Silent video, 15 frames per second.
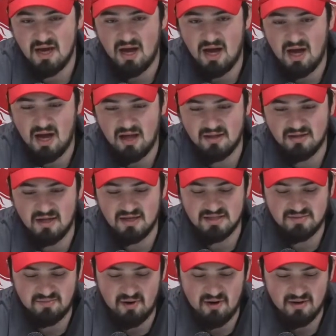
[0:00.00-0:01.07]
The
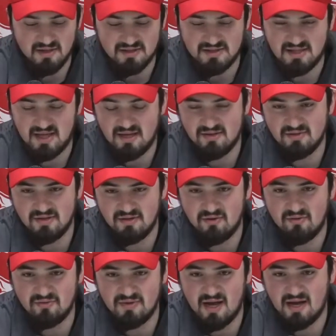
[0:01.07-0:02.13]
nice part is that, you
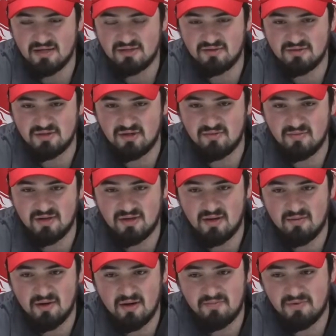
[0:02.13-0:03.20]
know, national tournament
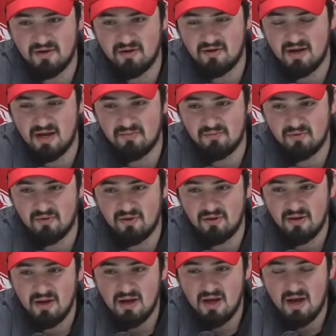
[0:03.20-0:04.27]
coming up here in
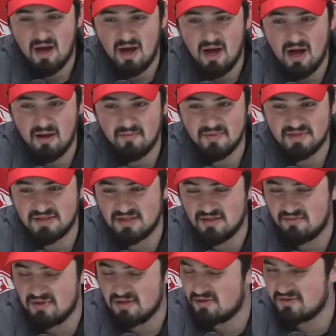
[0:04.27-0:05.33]
April, it's going
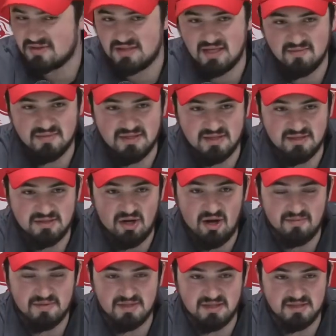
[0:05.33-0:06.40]
to be those same
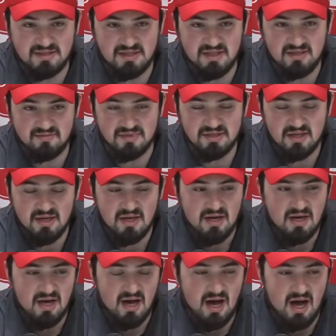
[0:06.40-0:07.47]
top six teams.
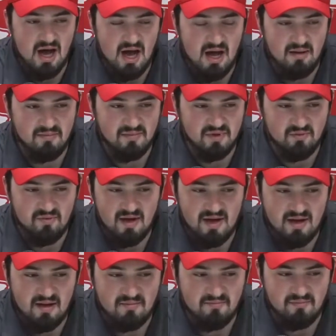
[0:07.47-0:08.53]
The
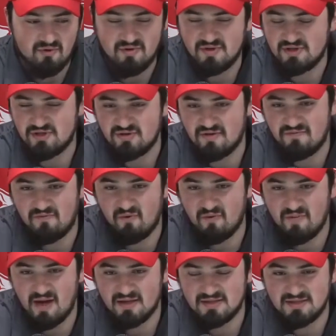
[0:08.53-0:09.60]
way I'm pretty sure the
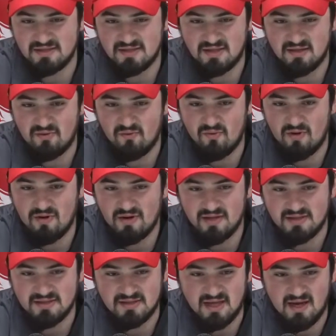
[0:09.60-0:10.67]
formats is going to
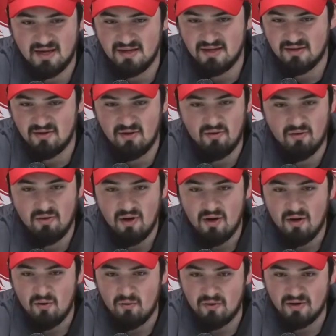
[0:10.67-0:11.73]
work is that, you know,
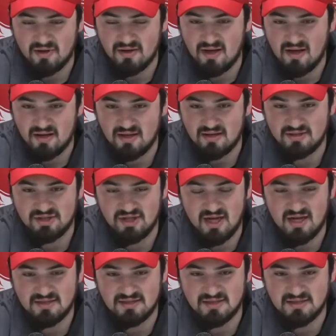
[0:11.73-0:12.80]
we're going to get a
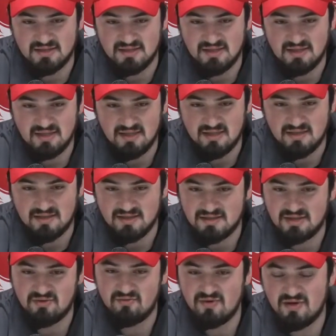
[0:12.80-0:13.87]
chance to see at
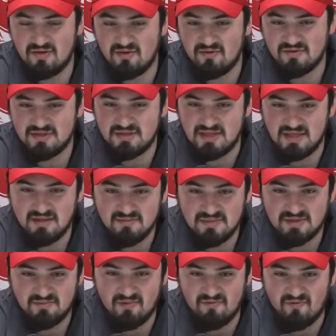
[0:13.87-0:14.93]
least three of those
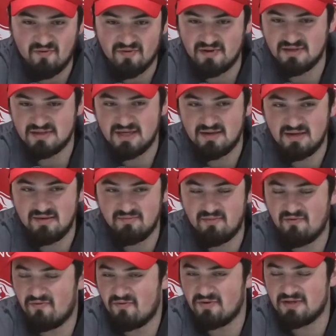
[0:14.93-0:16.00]
teams before the
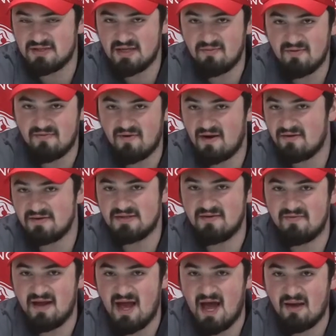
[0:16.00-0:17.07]
semifinals
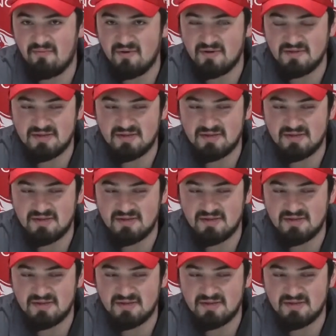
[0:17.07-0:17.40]
even happen.